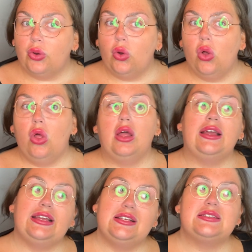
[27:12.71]
hole
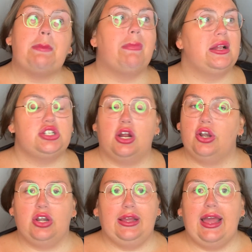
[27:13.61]
is much
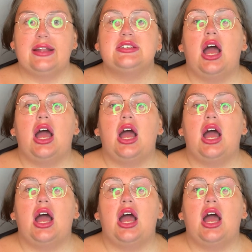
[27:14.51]
harder to get,